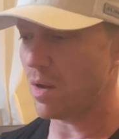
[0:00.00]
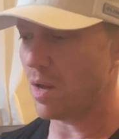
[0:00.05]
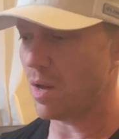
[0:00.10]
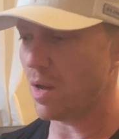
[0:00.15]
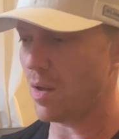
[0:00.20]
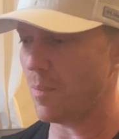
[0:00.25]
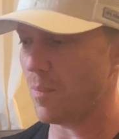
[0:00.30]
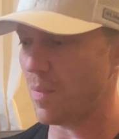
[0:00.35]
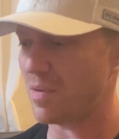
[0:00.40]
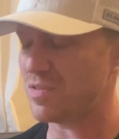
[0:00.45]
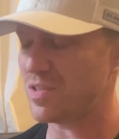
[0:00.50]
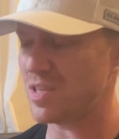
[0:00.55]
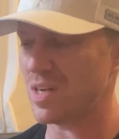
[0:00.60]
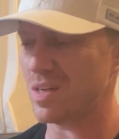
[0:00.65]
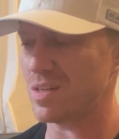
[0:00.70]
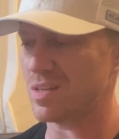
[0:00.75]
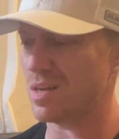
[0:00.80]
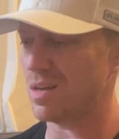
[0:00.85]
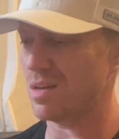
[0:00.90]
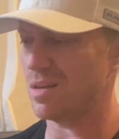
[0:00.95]
I've seen
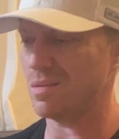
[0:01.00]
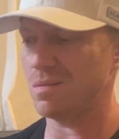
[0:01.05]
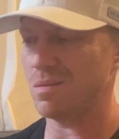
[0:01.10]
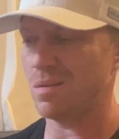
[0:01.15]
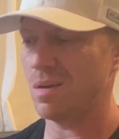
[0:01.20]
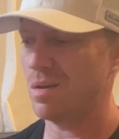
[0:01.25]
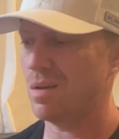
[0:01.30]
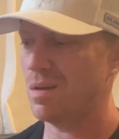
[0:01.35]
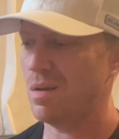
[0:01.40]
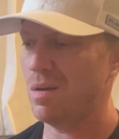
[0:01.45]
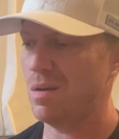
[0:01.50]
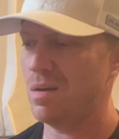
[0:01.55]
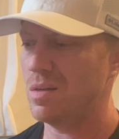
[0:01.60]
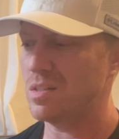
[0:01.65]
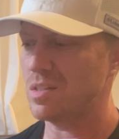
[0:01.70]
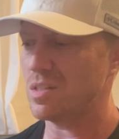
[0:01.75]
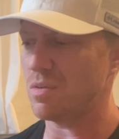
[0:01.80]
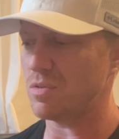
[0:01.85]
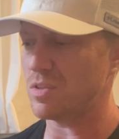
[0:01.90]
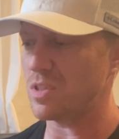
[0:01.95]
it done
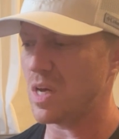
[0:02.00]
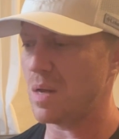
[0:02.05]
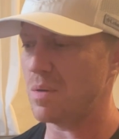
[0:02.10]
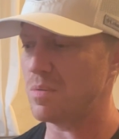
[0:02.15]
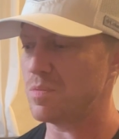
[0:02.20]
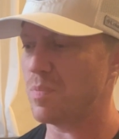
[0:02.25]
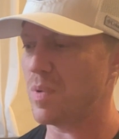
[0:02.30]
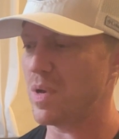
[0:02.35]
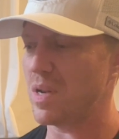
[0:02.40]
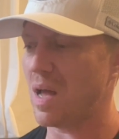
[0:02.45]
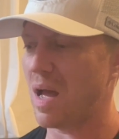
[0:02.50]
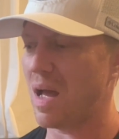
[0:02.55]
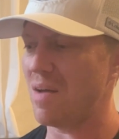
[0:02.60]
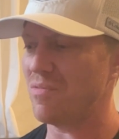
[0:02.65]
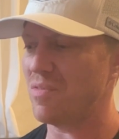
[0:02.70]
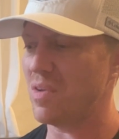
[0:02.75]
several times, but I've